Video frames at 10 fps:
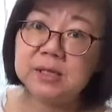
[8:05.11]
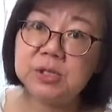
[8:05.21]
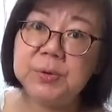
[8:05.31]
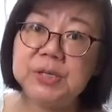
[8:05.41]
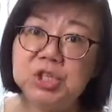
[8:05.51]

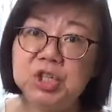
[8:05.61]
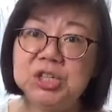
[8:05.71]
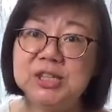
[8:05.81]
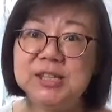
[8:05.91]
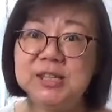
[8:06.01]
so it
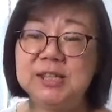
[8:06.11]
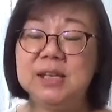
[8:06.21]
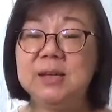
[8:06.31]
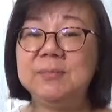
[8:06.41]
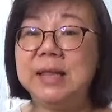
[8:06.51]
just sits
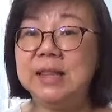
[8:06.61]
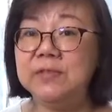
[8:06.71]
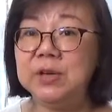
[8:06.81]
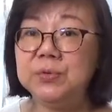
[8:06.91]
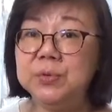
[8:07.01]
in my
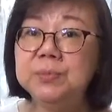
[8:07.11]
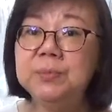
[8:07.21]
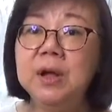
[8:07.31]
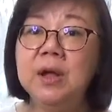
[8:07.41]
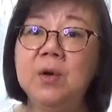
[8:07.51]
living
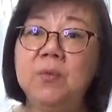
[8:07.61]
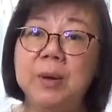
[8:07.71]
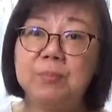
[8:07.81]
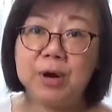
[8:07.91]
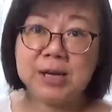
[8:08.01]
room where
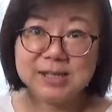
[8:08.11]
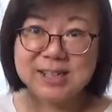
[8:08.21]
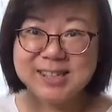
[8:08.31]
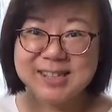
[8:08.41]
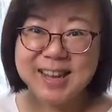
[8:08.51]
I
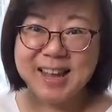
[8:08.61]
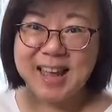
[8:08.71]
practice,